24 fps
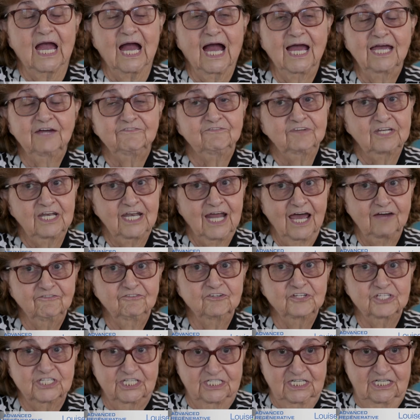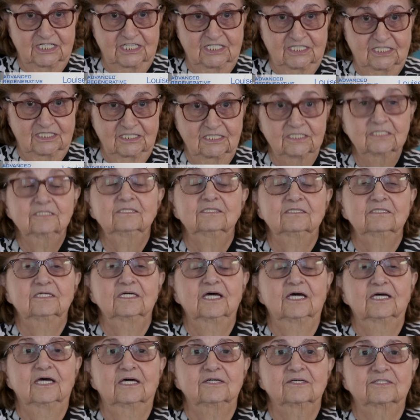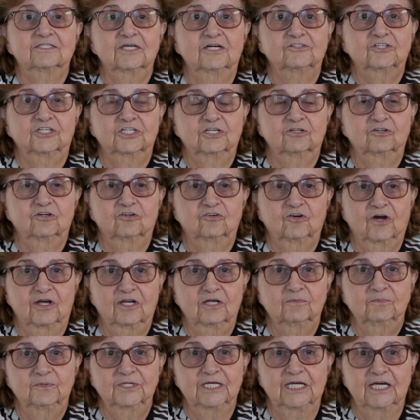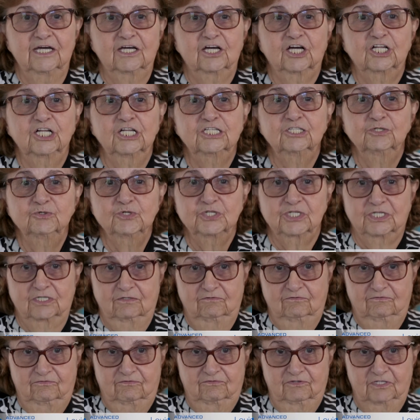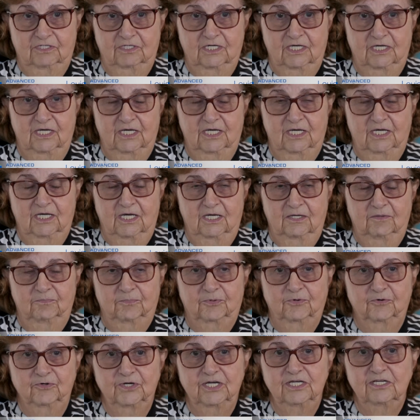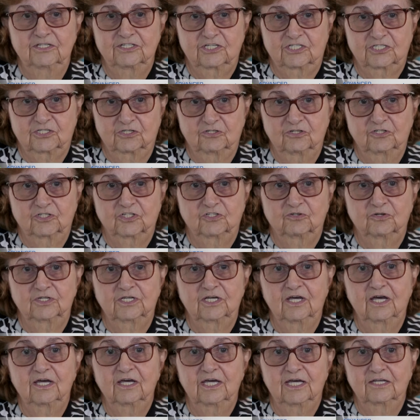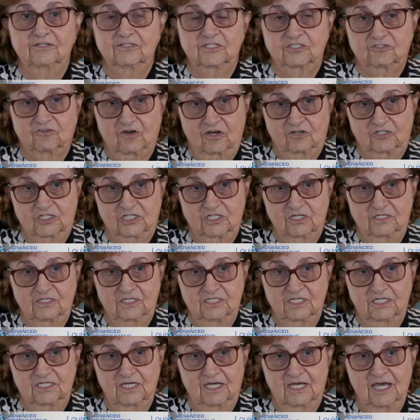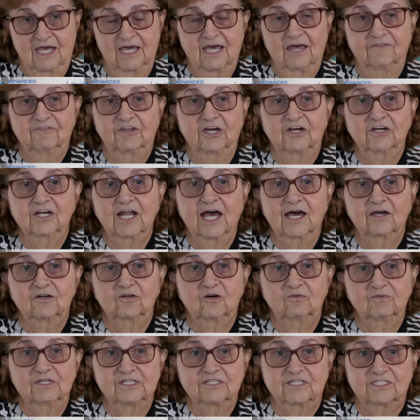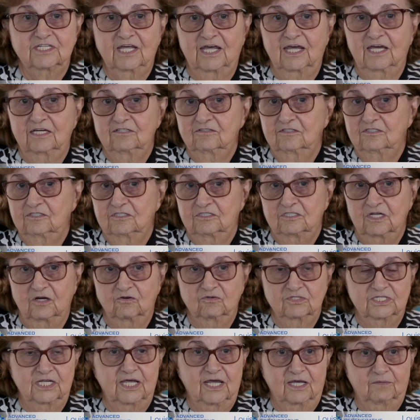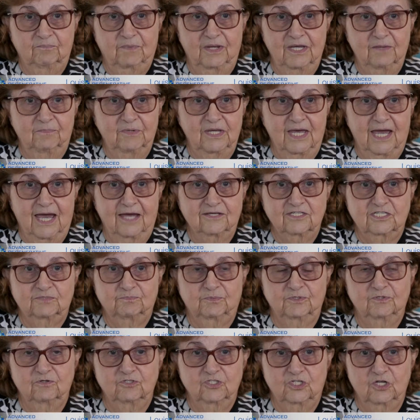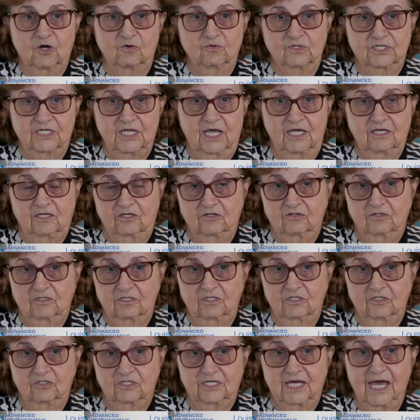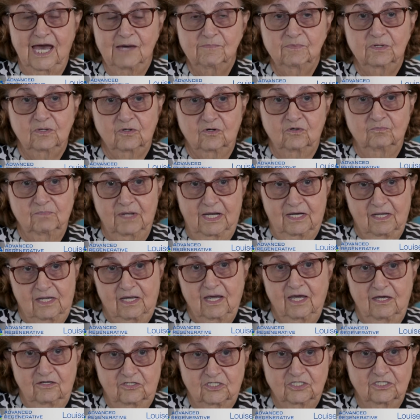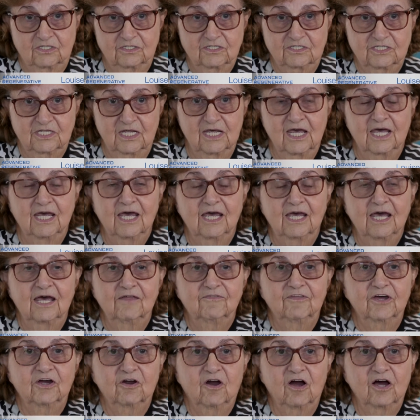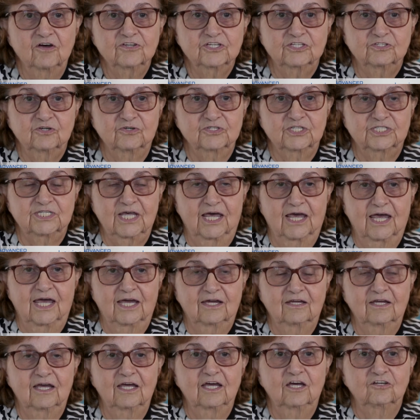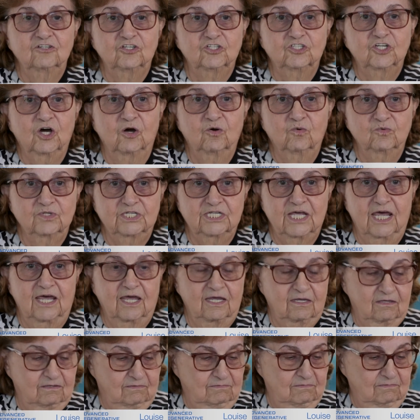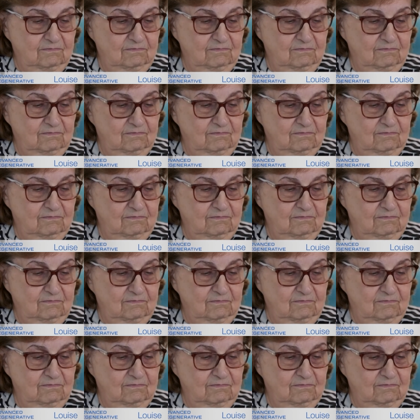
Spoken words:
I have never seen such incredibly inclusive pre-surgery instructions. They're not only saying don't take baby aspirin, don't take your chemical medications, they're also saying don't take